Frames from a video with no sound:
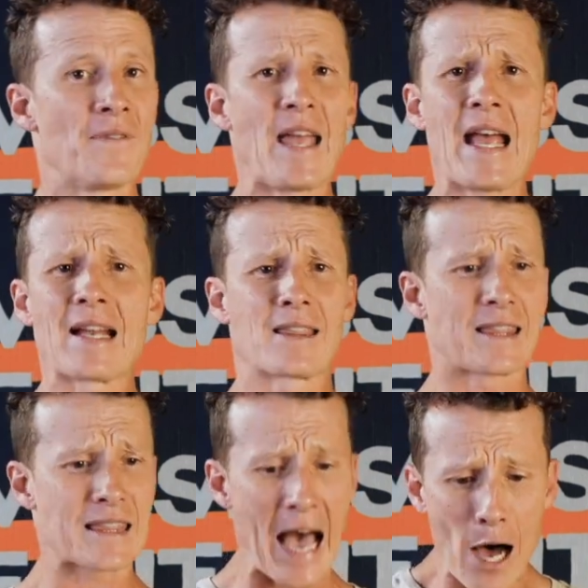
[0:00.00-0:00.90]
They had
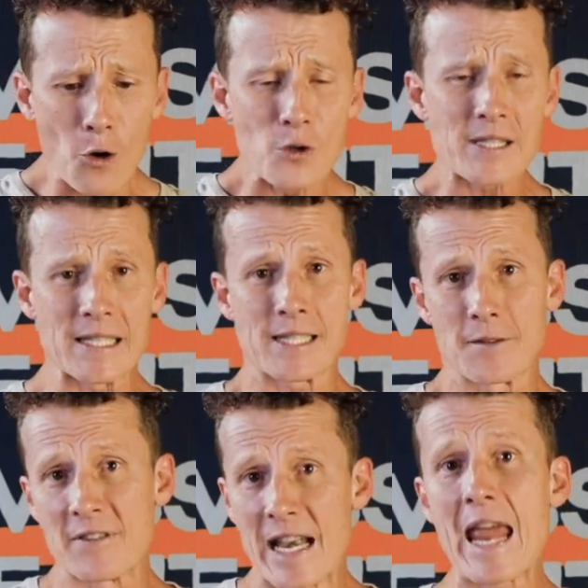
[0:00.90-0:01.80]
thousands
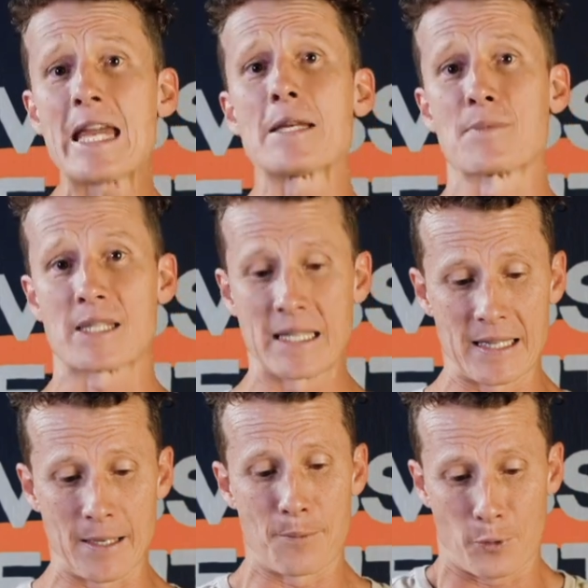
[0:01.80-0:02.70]
of names
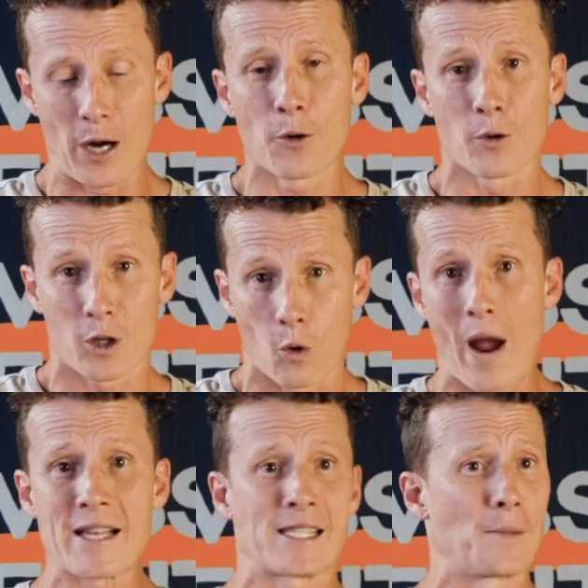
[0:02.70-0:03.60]
and uh, prayer
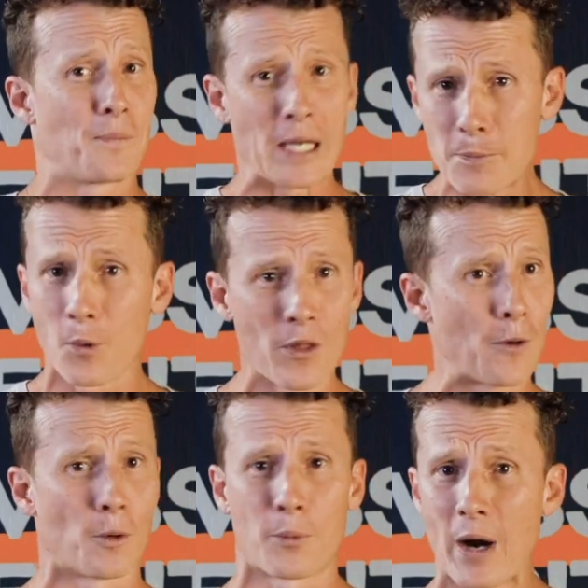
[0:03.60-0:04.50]
requests and people they
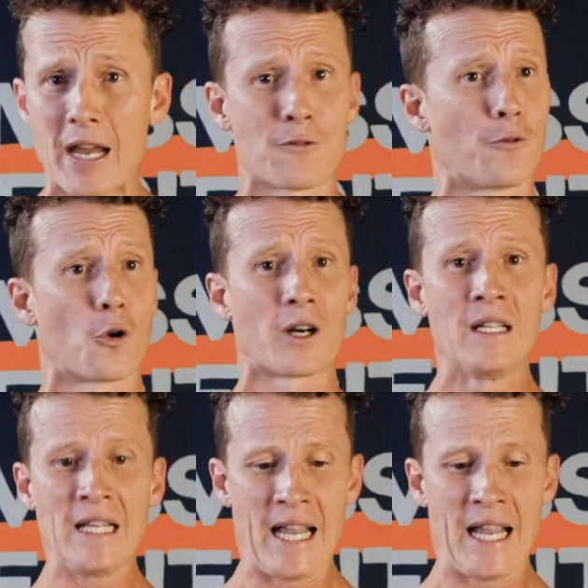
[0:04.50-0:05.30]
were praying for.